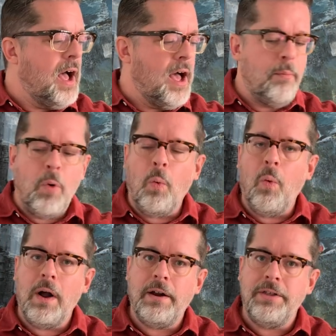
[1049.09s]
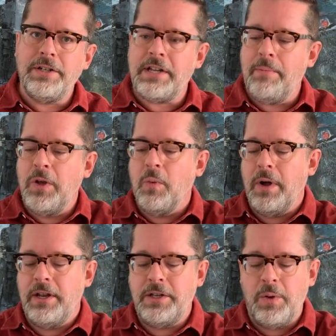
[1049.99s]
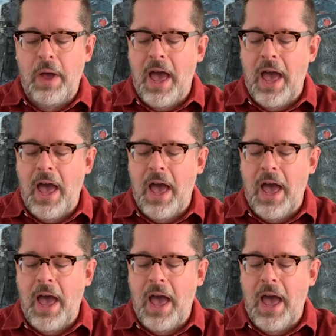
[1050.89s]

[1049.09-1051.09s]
Um, one other step you'll want to do